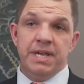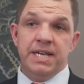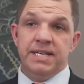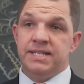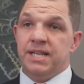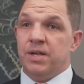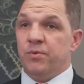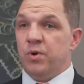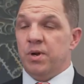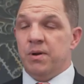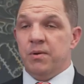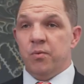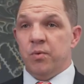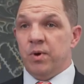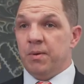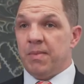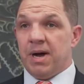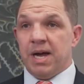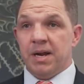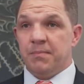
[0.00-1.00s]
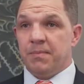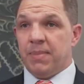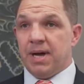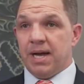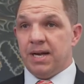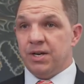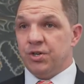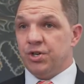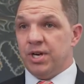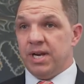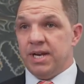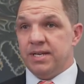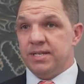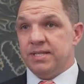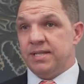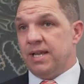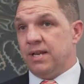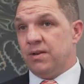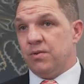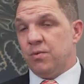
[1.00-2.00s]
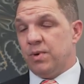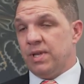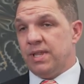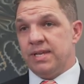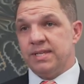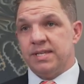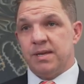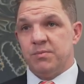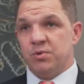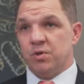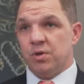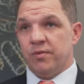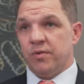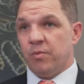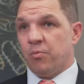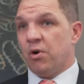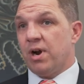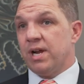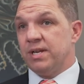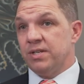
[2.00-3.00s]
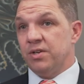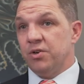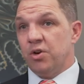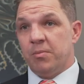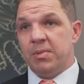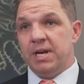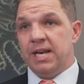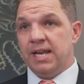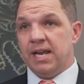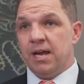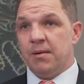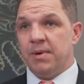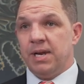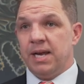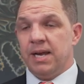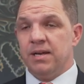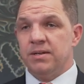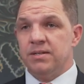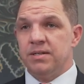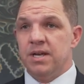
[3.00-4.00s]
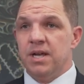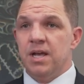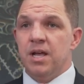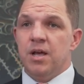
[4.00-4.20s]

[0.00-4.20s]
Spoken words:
means that we might buy shares that where there's some sort of a price anomaly coming out.